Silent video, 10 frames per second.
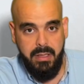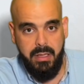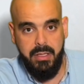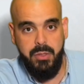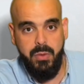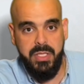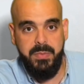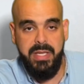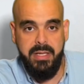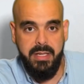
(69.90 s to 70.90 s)
a
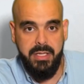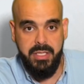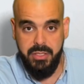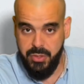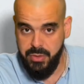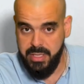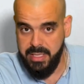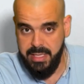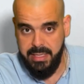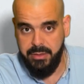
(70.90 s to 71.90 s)
USB connection so you can
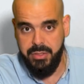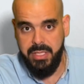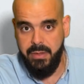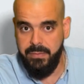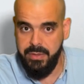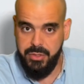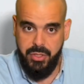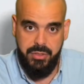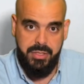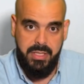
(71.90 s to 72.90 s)
connect your cell phone and
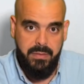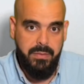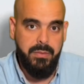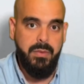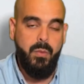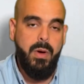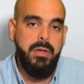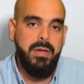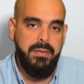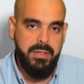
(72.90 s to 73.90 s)
charge your cell phone while
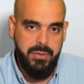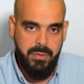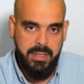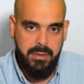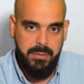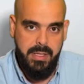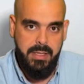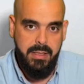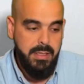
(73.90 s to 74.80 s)
you have the SoClean 3.